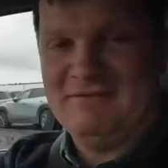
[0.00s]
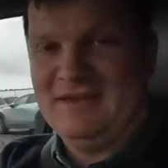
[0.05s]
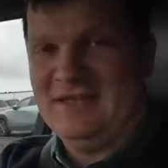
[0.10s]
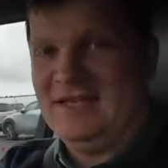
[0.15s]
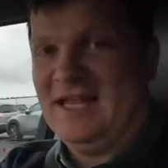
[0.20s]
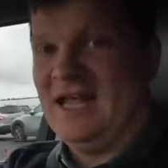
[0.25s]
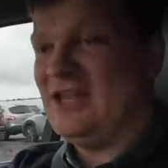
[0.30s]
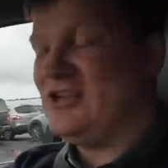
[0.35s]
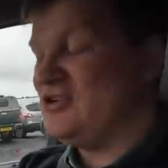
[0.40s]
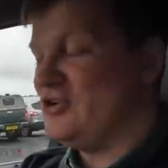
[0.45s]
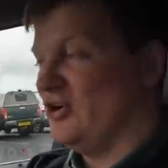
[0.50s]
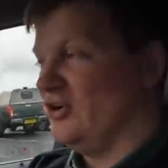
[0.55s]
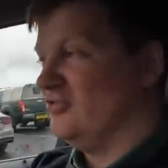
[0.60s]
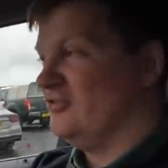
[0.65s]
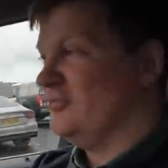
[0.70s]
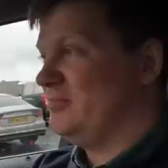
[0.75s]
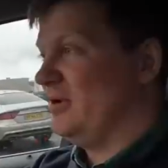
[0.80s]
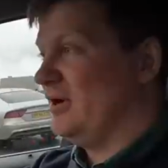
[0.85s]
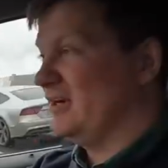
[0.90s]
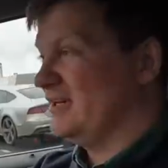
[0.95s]
Land
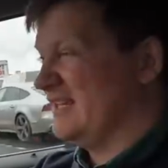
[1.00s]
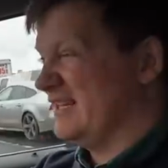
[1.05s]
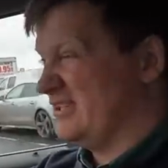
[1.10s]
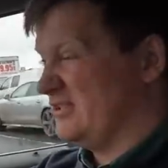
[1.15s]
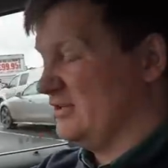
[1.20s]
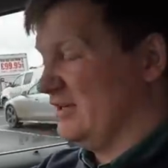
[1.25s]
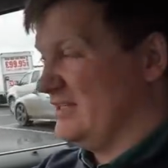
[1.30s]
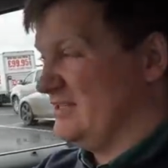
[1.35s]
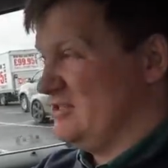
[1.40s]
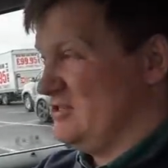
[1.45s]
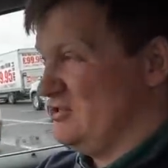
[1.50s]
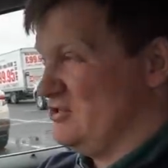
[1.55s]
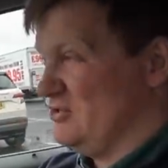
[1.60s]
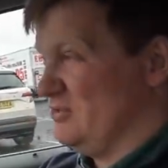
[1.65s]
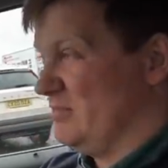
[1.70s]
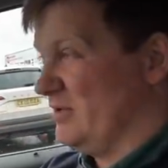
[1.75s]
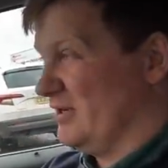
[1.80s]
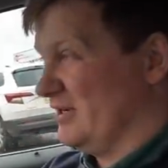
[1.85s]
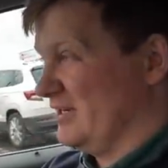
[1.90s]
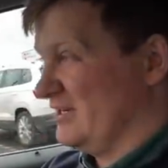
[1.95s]
Rover parked next to a
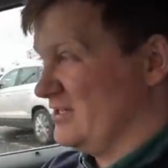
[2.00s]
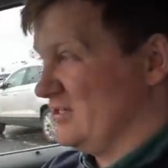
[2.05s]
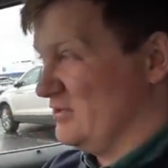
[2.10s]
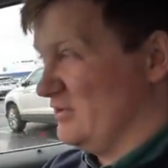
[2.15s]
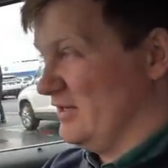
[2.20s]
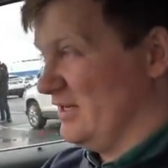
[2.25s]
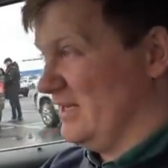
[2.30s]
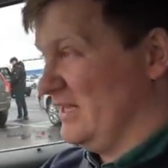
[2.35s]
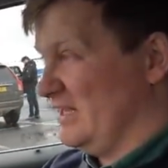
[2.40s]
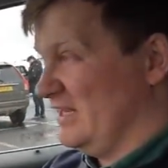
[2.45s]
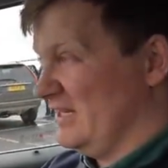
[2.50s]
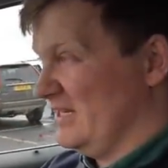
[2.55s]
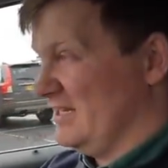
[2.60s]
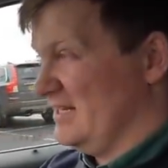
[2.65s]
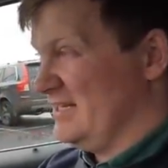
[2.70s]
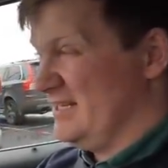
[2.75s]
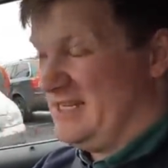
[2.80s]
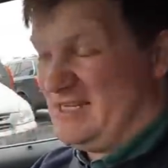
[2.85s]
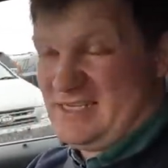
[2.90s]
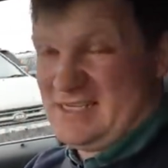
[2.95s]
Isuzu, parked next to a
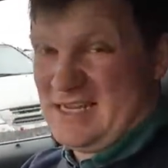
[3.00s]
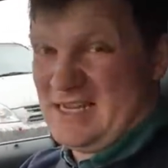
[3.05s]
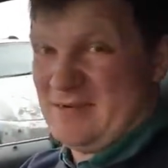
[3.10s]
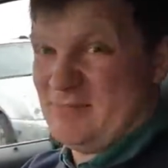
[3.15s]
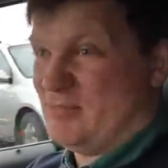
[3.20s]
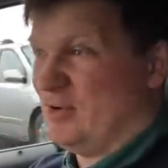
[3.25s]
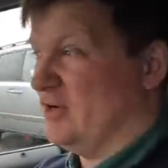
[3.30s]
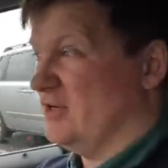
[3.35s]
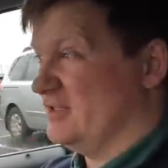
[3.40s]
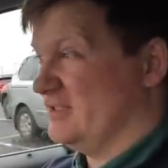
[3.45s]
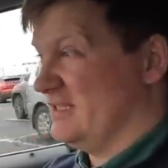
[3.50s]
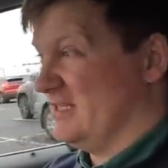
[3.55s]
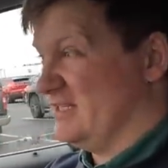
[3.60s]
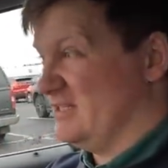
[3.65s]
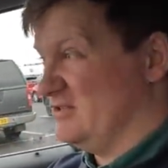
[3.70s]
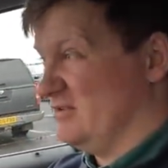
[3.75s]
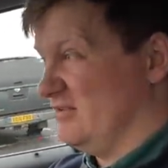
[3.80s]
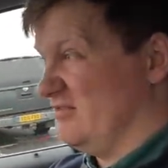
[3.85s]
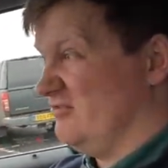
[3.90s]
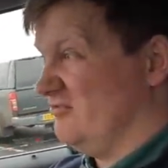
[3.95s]
Nissan, parked
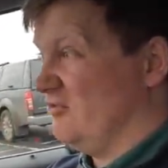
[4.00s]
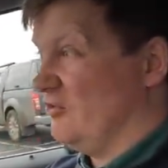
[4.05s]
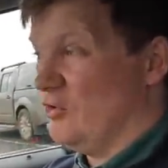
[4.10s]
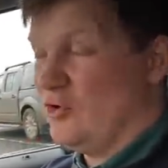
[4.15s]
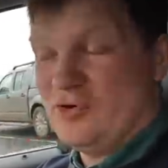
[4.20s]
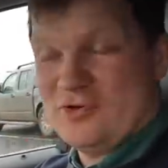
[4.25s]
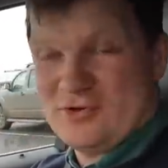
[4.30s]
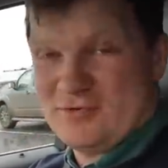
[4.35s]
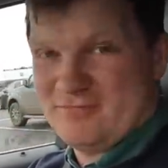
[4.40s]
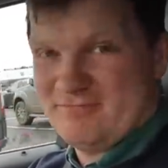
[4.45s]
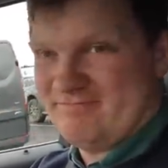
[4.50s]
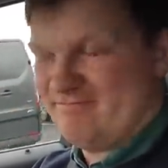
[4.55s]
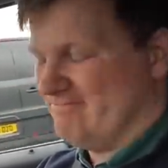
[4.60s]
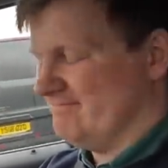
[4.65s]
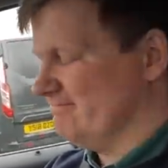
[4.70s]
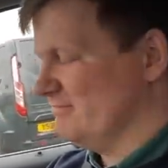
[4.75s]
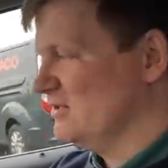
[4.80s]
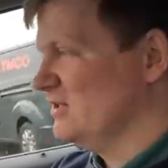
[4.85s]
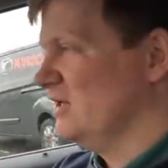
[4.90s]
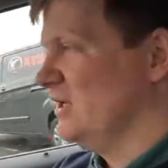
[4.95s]
next to a Ford?
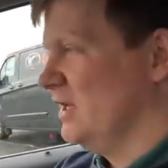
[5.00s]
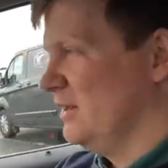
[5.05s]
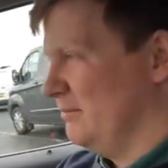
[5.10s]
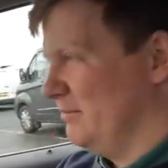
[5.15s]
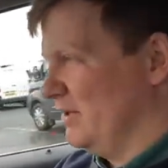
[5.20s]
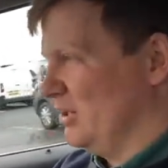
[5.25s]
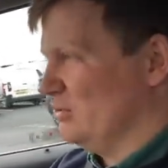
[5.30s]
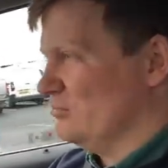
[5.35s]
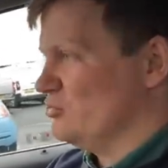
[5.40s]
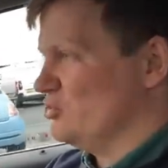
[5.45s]
Pickup